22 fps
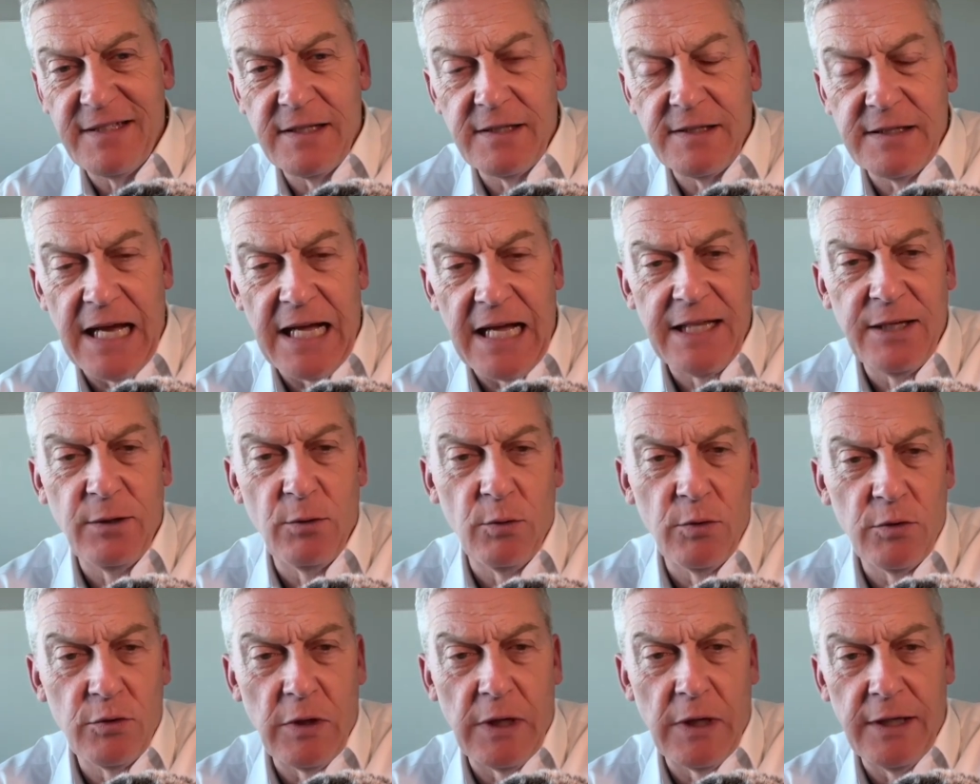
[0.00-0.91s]
exactly what
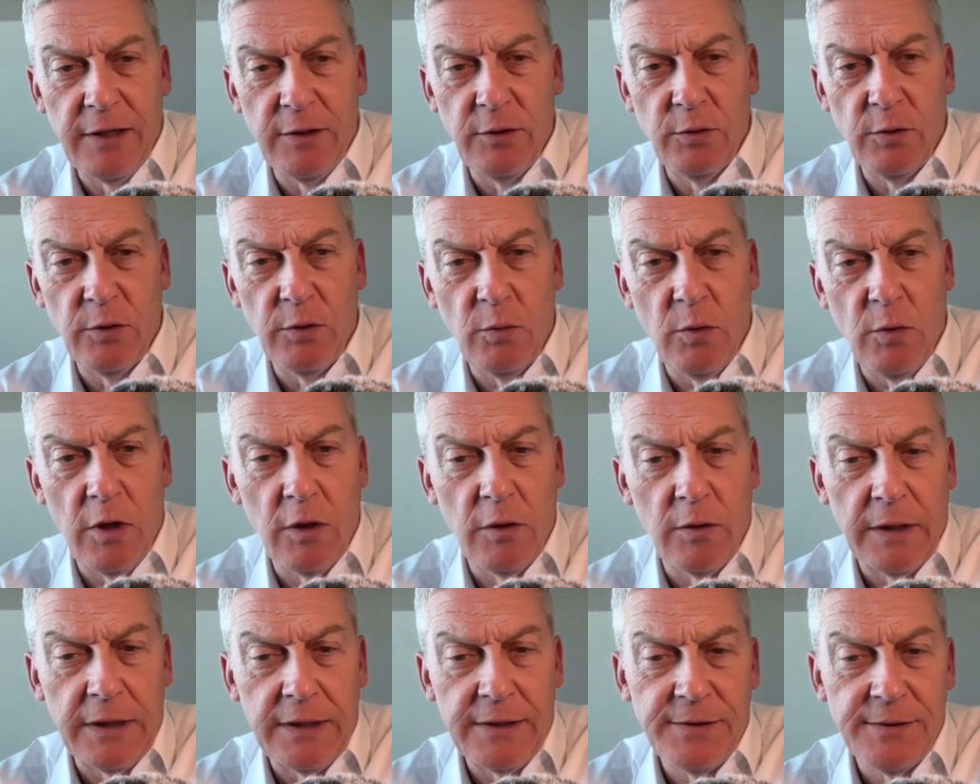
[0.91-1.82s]
we're trying to do at
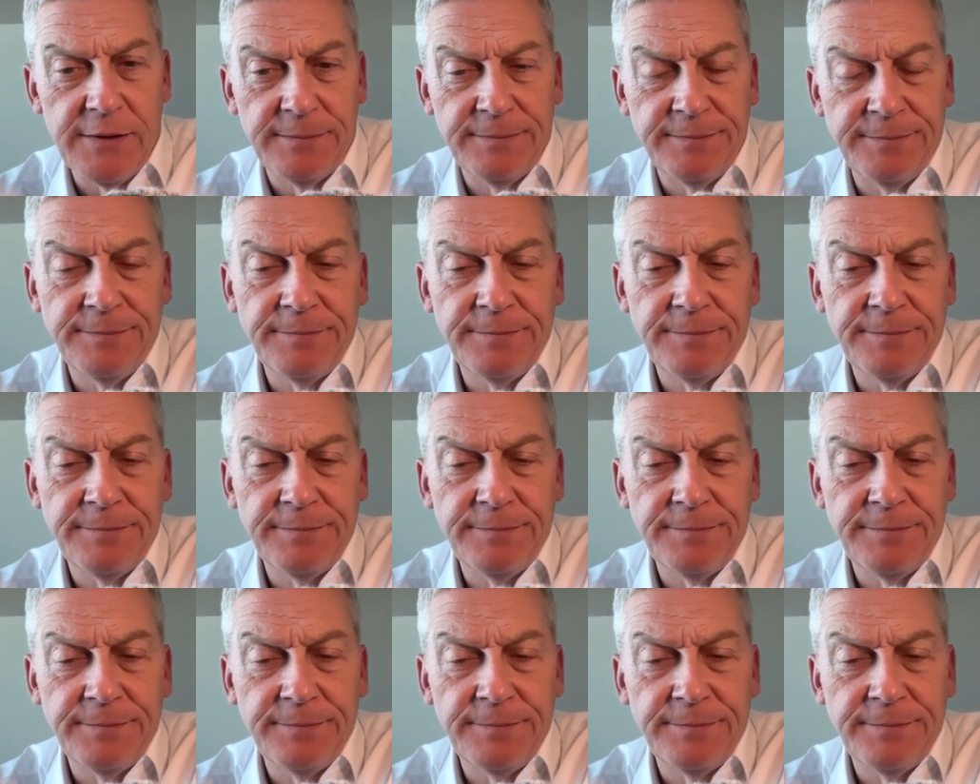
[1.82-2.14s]
Walgreens.